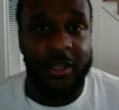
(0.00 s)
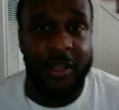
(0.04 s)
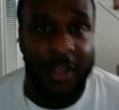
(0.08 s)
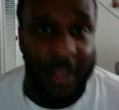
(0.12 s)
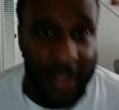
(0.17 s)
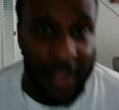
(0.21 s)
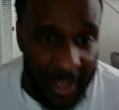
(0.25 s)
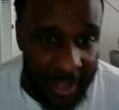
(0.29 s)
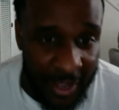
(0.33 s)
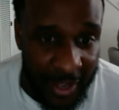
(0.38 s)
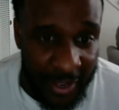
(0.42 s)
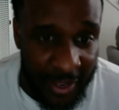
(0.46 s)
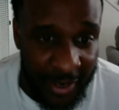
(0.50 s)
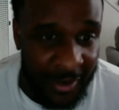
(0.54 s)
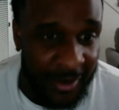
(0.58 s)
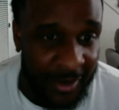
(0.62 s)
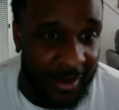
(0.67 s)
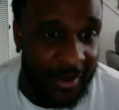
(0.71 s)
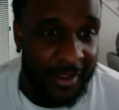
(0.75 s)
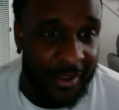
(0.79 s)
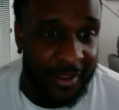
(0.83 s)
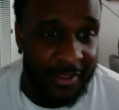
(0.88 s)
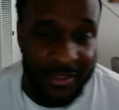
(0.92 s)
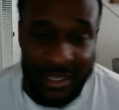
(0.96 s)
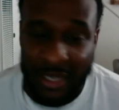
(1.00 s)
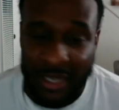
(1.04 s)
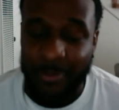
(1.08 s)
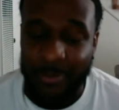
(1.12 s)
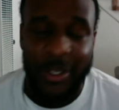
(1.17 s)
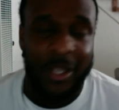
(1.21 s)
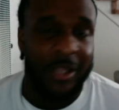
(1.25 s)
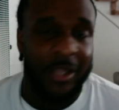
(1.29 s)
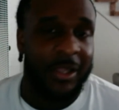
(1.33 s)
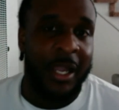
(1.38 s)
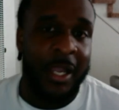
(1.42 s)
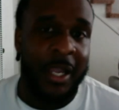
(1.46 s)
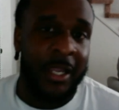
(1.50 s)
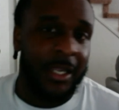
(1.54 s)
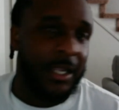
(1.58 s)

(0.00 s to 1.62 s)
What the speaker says: and them being like,